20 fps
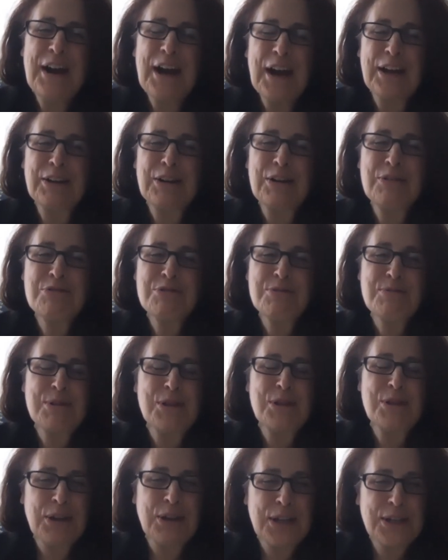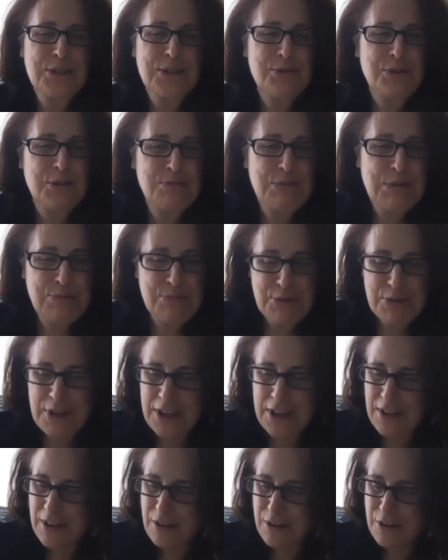I come from a long history of people
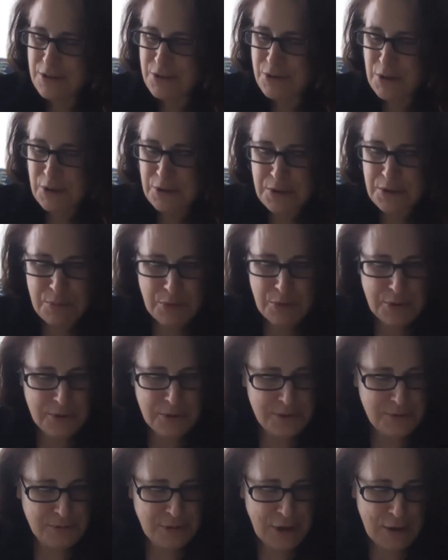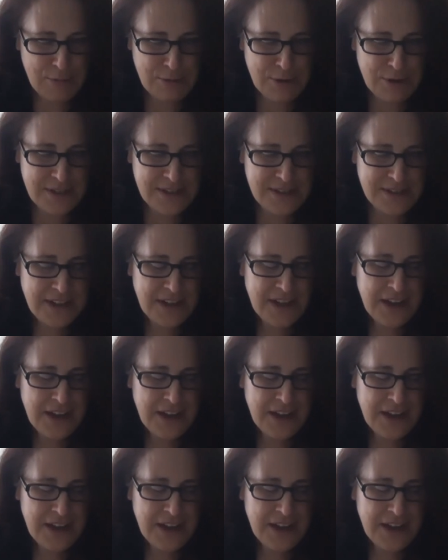that are strong supporters of libraries.